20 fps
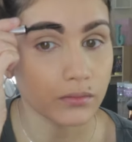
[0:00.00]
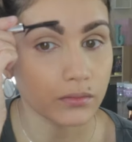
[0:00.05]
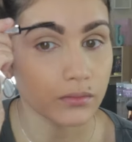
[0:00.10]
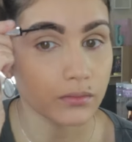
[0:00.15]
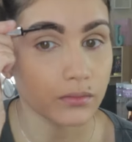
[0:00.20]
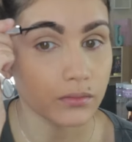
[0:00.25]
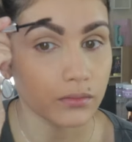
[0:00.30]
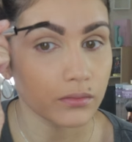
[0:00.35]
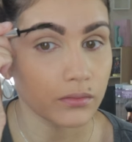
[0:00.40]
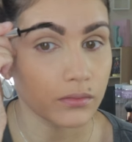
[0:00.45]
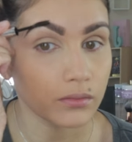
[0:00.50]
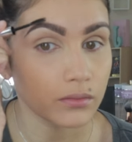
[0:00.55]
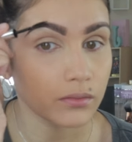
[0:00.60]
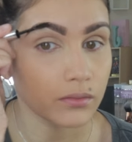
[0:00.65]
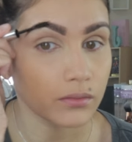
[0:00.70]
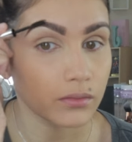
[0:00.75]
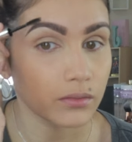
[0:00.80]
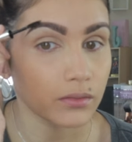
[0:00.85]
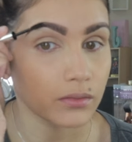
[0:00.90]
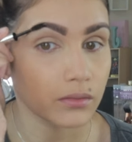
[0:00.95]

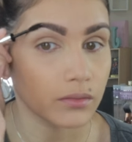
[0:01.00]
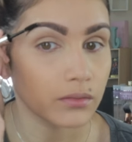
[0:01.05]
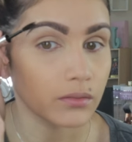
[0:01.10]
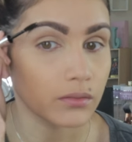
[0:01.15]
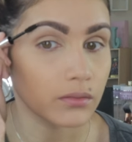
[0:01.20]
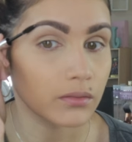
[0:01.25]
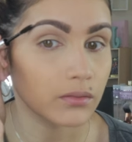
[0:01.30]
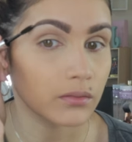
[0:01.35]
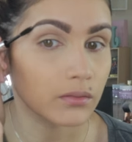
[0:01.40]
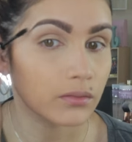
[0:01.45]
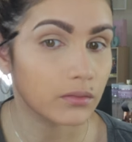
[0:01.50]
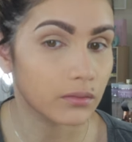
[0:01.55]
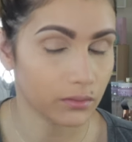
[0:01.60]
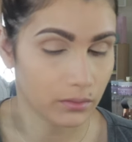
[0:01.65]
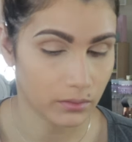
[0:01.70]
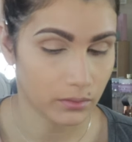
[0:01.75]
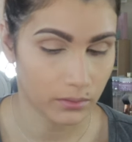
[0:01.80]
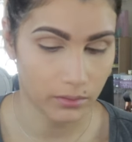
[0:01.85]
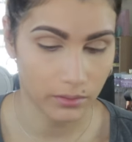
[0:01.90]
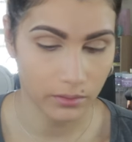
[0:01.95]

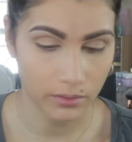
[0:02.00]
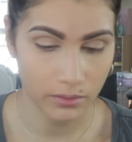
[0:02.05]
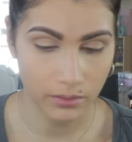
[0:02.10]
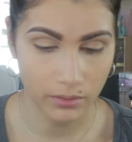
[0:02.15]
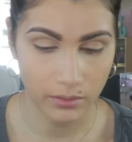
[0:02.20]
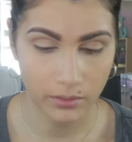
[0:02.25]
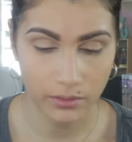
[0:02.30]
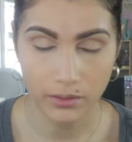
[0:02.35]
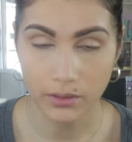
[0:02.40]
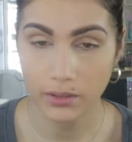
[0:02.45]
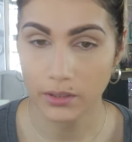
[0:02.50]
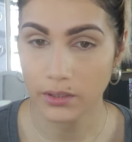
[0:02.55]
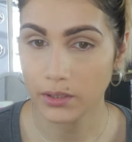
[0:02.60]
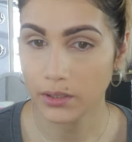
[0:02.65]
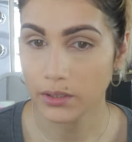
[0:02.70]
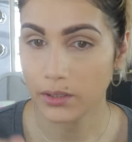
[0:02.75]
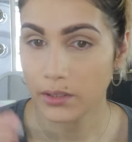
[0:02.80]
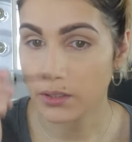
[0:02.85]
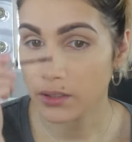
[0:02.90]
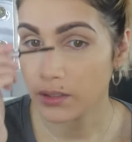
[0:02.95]

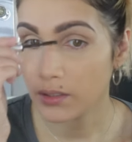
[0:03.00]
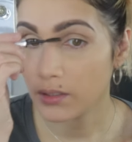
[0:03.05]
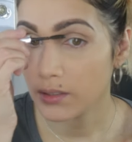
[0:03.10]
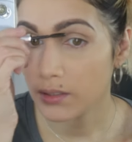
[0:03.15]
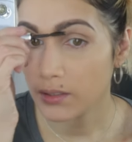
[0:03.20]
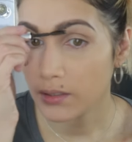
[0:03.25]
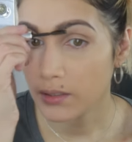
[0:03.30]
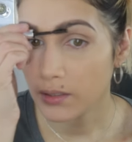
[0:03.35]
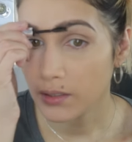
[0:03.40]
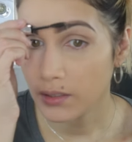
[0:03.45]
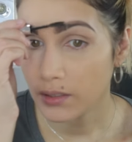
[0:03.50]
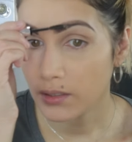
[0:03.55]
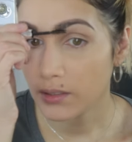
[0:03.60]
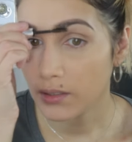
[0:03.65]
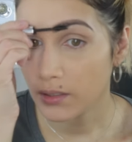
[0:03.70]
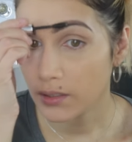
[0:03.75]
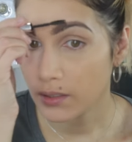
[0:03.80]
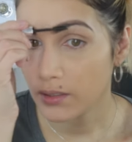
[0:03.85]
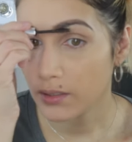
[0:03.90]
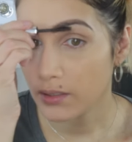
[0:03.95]

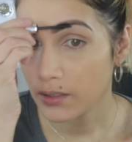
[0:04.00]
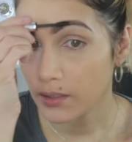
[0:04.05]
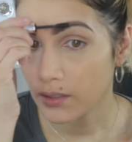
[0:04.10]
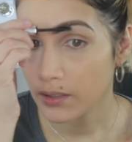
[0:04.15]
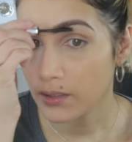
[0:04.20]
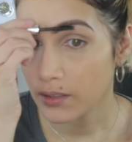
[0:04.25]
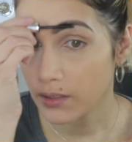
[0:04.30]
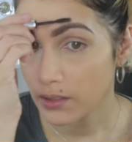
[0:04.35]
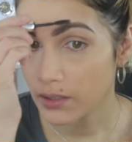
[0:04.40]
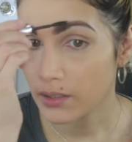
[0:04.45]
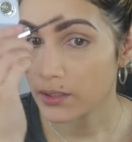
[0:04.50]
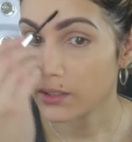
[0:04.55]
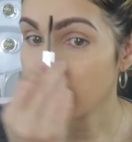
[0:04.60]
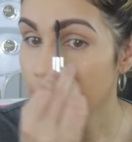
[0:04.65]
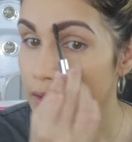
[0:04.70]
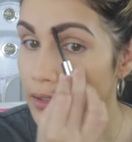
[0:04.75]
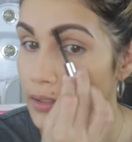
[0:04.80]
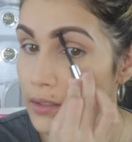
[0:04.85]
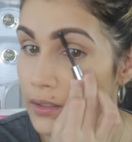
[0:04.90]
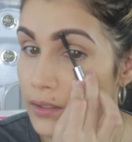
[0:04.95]

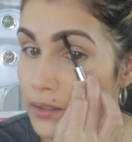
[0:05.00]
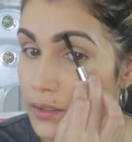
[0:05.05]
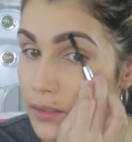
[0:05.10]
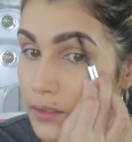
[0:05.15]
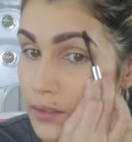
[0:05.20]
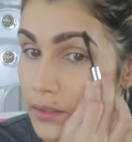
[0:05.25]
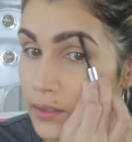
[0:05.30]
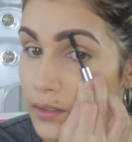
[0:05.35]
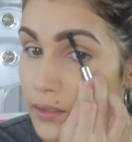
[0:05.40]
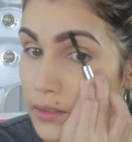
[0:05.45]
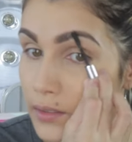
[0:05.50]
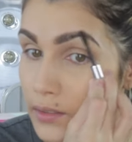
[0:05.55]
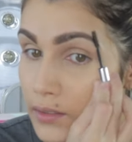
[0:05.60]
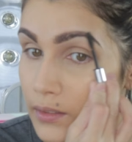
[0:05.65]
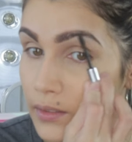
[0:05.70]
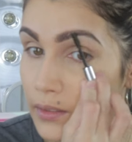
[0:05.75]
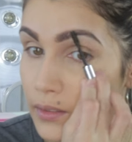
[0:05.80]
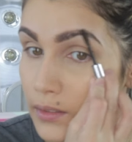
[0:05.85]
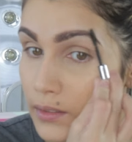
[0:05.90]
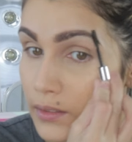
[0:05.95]

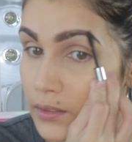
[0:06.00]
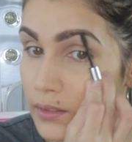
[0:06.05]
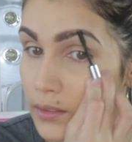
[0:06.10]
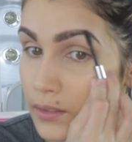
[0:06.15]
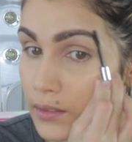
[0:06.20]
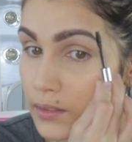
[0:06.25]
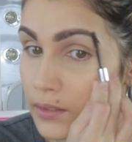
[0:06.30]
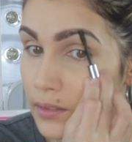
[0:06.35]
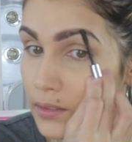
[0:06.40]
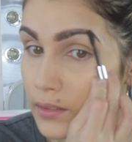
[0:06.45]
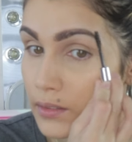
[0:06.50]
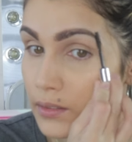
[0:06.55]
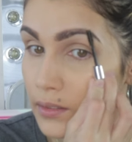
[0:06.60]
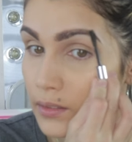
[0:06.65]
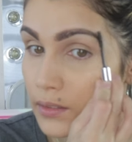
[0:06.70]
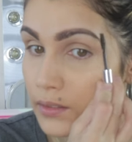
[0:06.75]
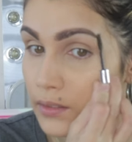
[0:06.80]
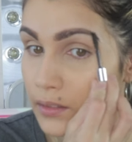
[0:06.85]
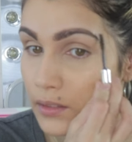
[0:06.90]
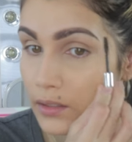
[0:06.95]

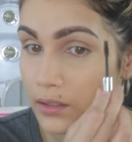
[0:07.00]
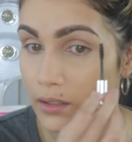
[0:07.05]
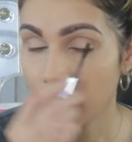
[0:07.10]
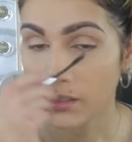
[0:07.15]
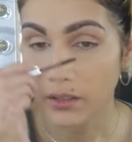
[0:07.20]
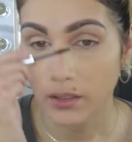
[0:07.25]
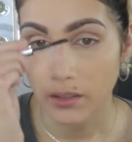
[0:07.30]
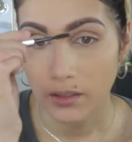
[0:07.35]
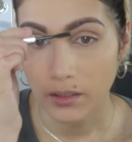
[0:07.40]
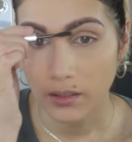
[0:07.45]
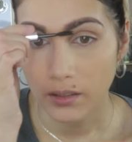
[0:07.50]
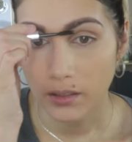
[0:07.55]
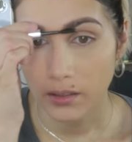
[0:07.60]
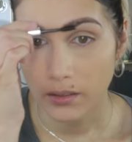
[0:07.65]
Nobody speaks.